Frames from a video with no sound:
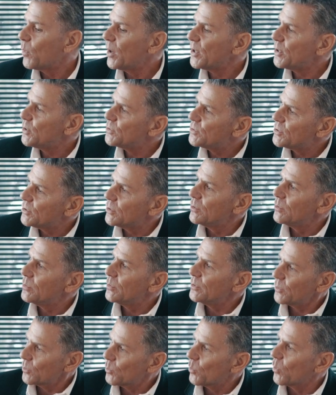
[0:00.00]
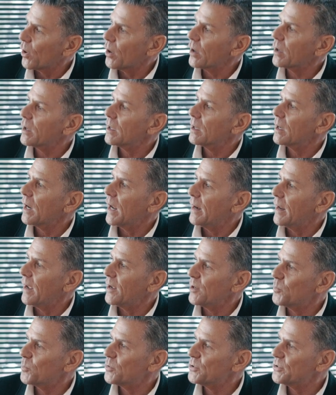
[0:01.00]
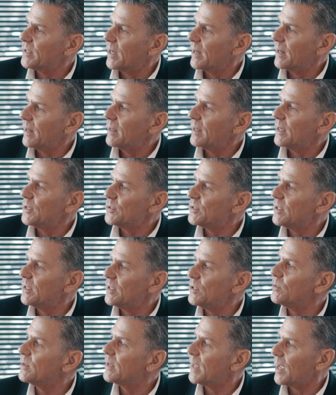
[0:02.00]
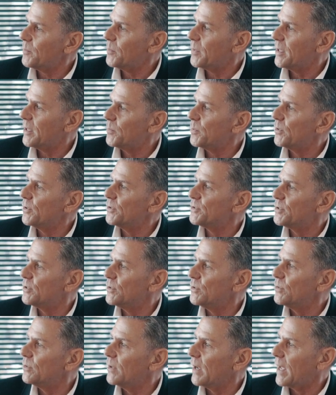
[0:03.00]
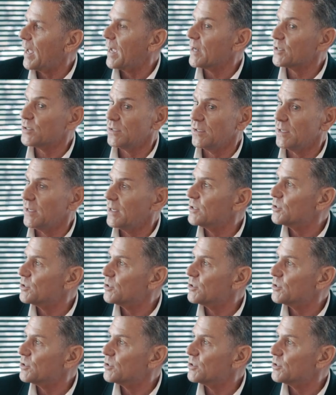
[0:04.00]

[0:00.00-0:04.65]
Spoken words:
And what you do with your work and how you present it is that you get people to actually